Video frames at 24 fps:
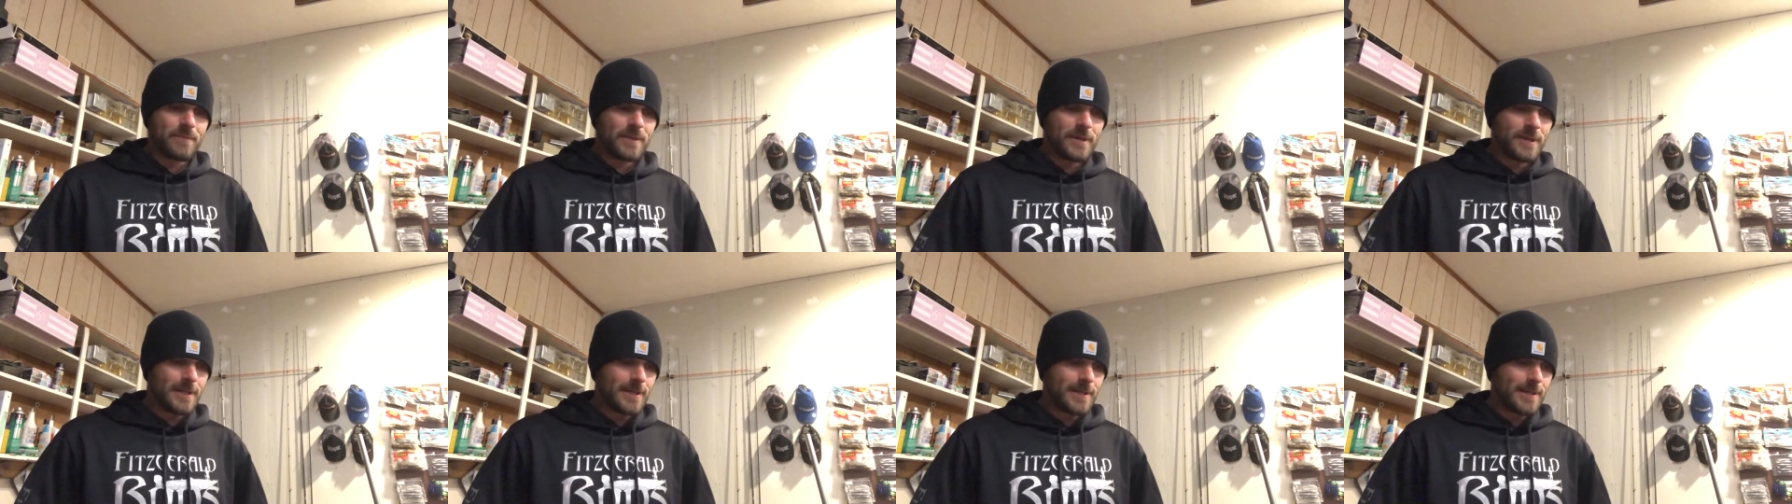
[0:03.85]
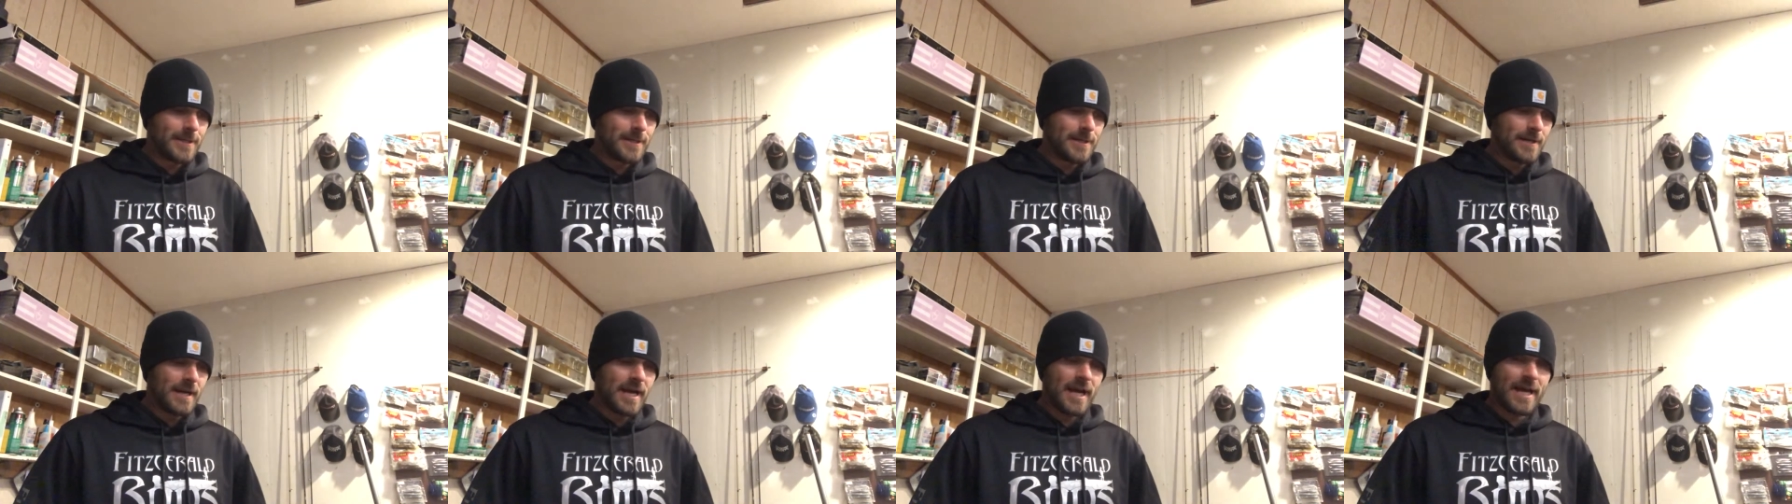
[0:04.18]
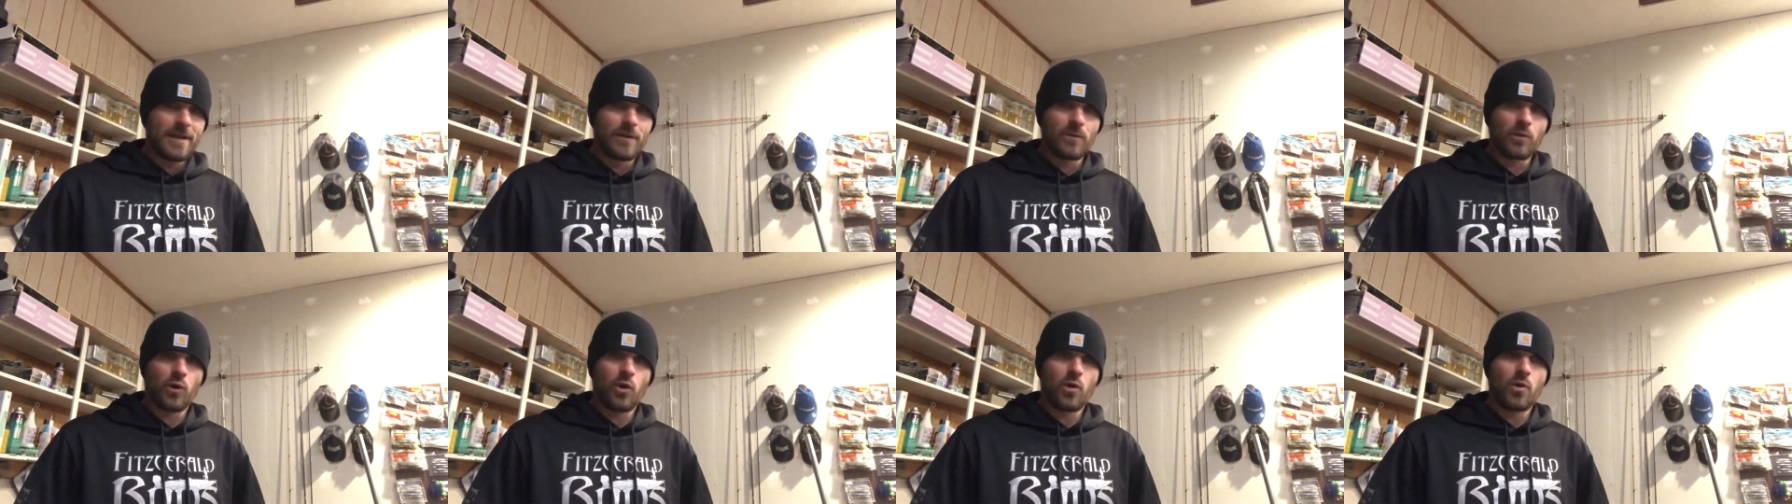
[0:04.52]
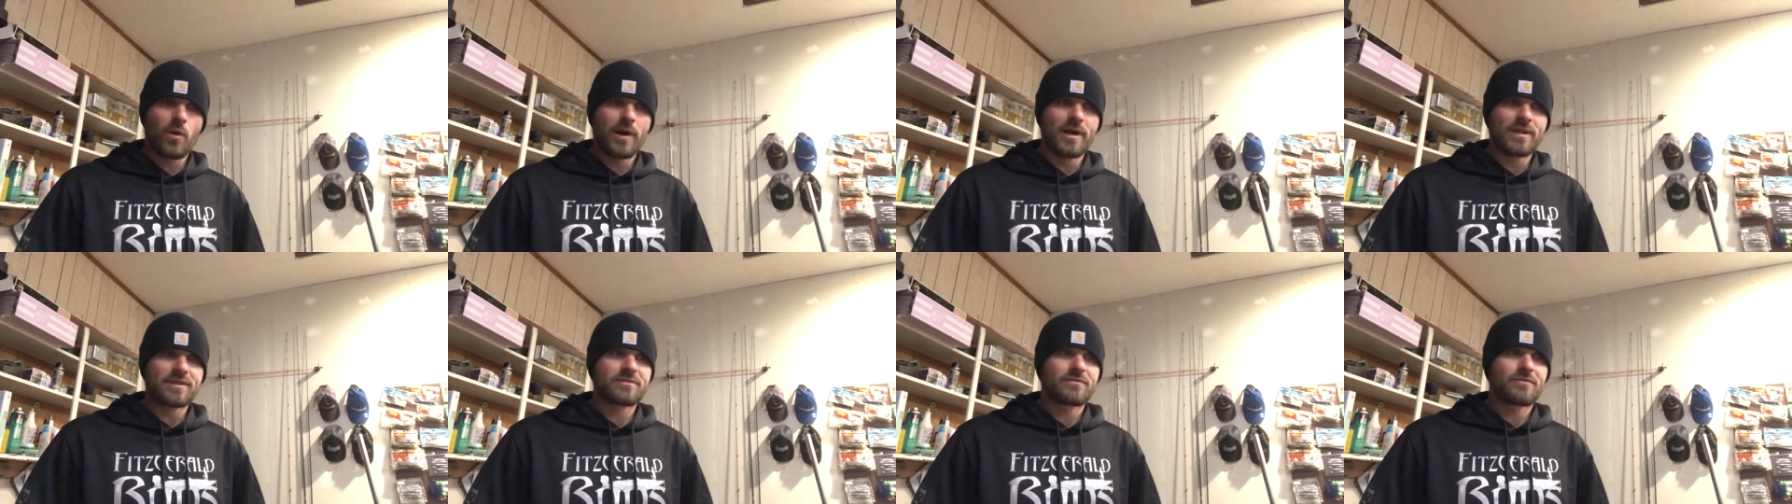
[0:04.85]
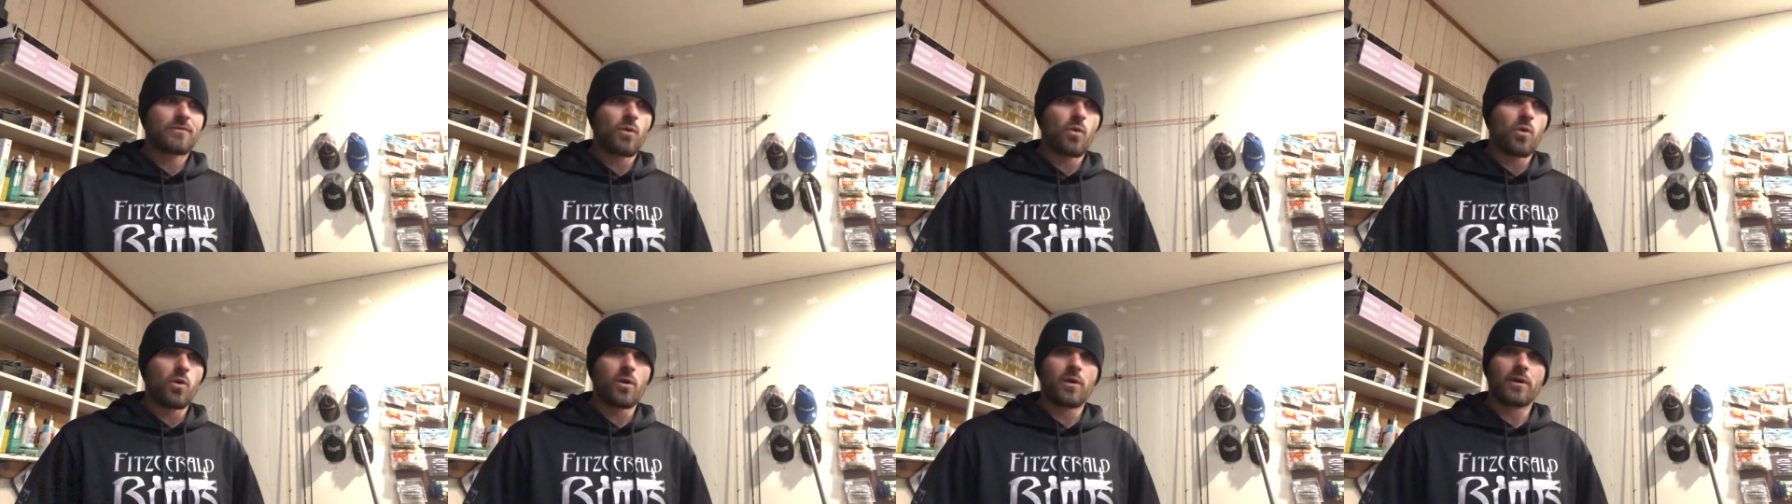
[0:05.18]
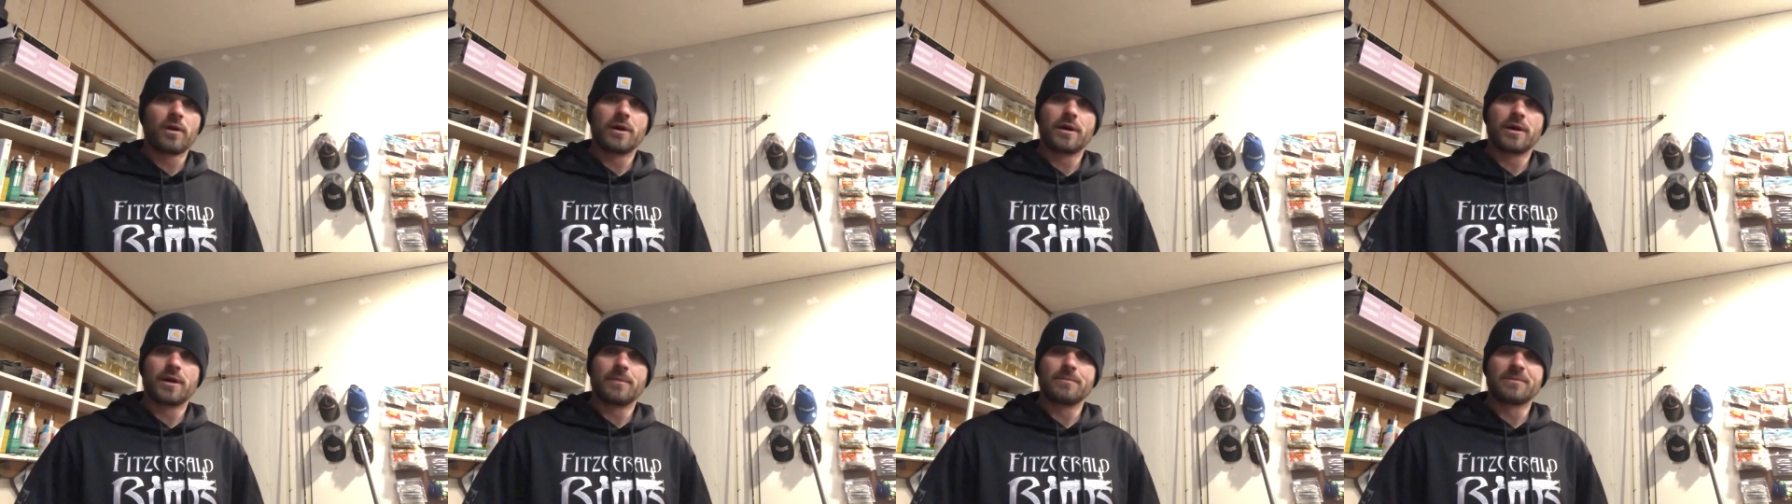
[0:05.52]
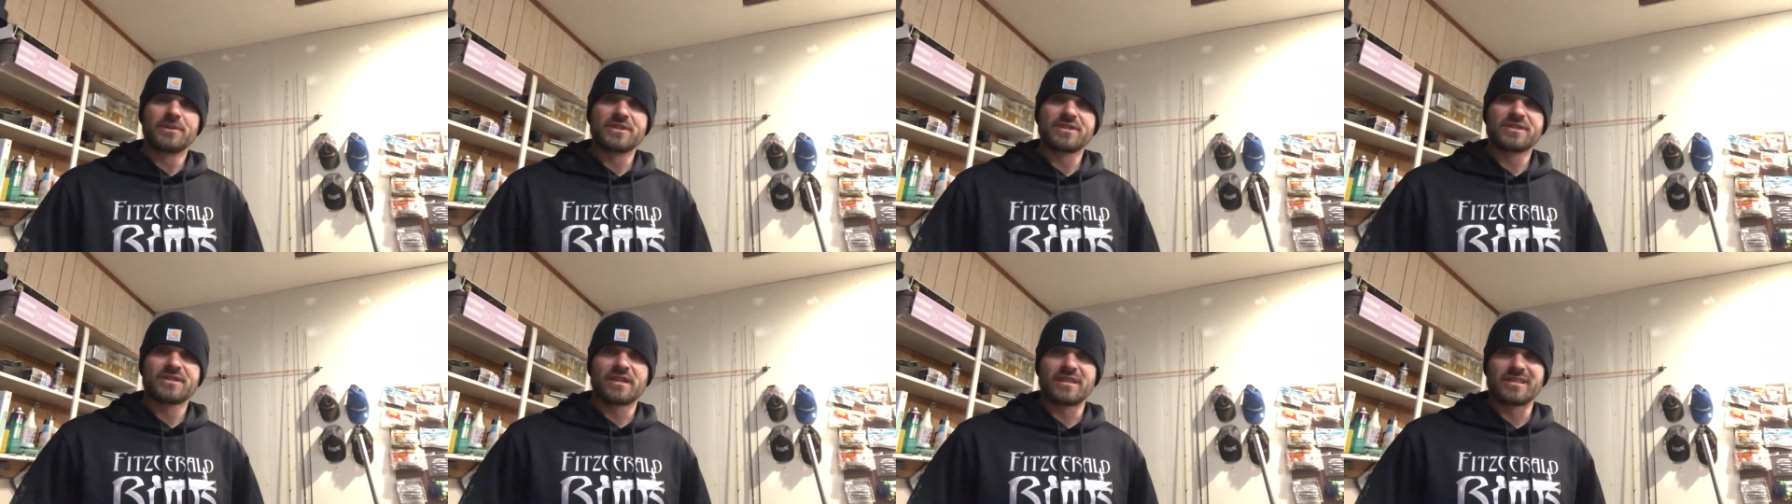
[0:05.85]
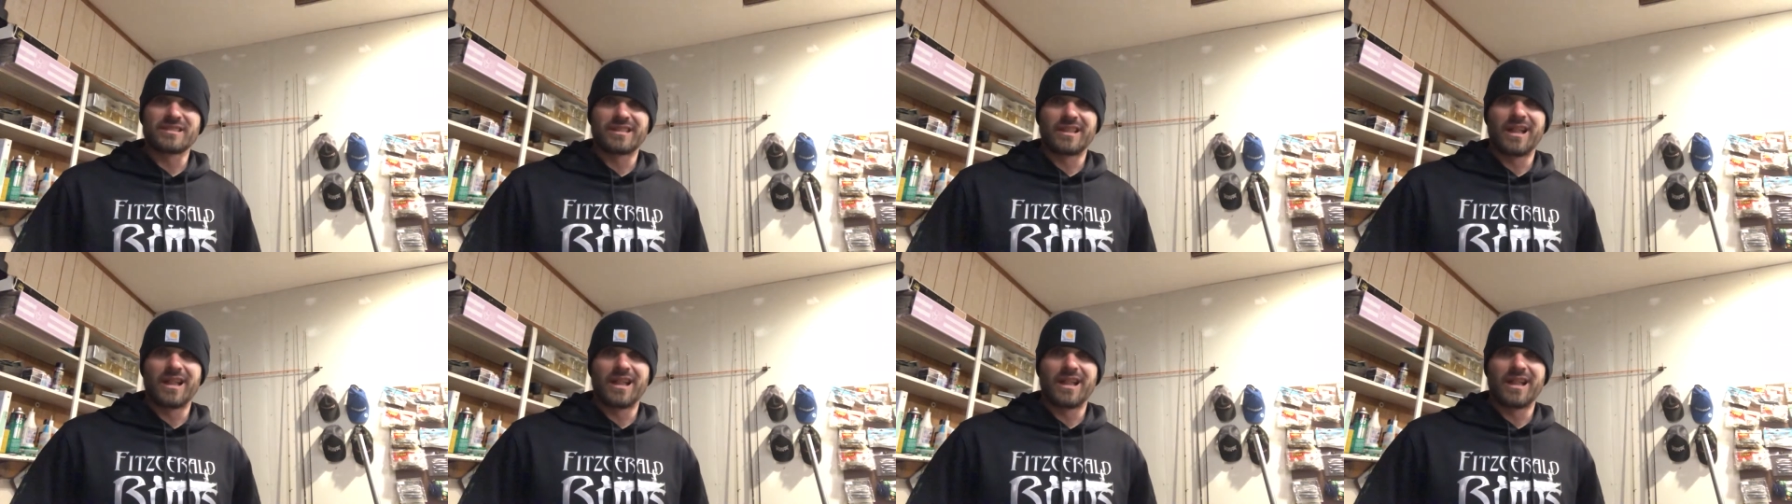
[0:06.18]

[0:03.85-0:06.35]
I had a request for to discuss